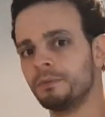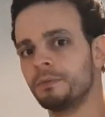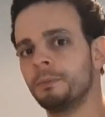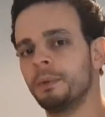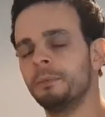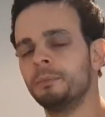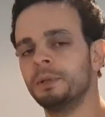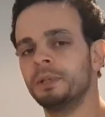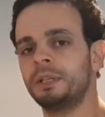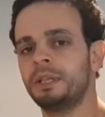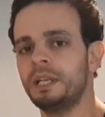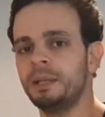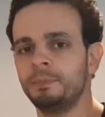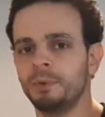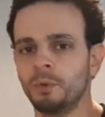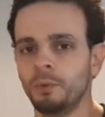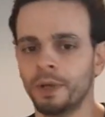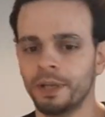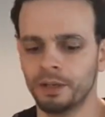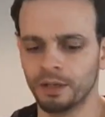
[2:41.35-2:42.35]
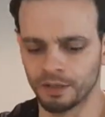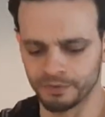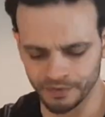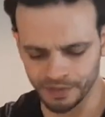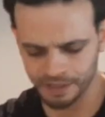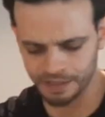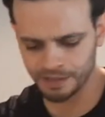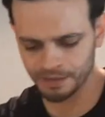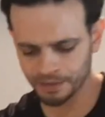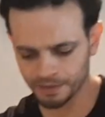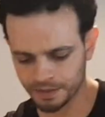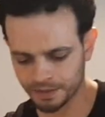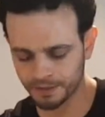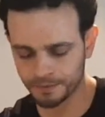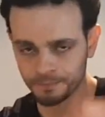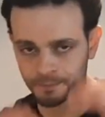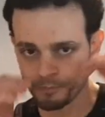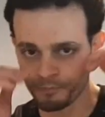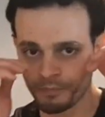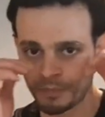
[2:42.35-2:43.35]
Remember to keep the weight off the heels.
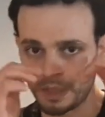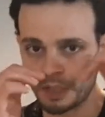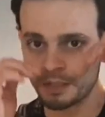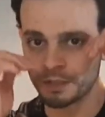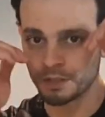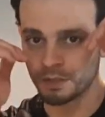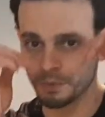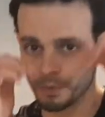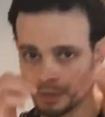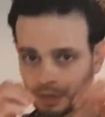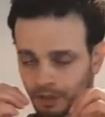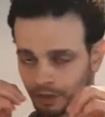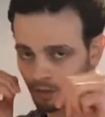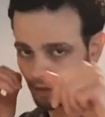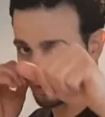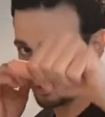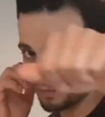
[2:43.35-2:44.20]
So we're going to throw